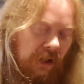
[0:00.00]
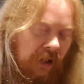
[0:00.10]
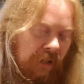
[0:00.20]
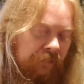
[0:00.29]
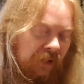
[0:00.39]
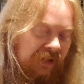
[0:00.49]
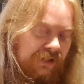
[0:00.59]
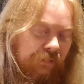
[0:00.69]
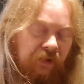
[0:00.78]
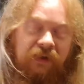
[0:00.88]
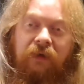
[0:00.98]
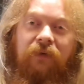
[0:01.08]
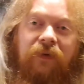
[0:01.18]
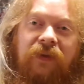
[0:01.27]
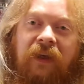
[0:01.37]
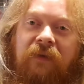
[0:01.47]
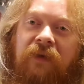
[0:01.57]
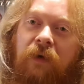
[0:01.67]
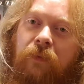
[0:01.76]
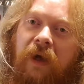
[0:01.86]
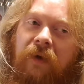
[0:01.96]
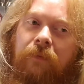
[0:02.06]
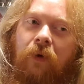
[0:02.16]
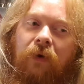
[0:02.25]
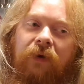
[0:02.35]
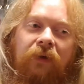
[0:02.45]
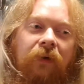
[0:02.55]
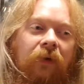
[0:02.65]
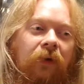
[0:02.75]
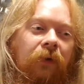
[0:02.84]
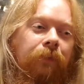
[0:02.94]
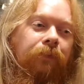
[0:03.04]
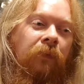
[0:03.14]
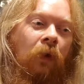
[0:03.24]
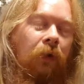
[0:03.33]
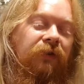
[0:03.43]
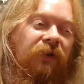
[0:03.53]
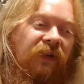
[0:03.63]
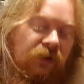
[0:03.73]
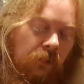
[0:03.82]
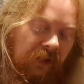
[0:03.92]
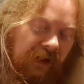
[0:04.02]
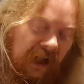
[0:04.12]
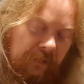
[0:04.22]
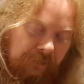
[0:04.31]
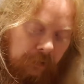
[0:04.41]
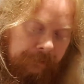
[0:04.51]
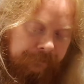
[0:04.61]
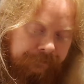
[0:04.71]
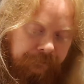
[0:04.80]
And this one I don't even know where my knowledge of this one came from.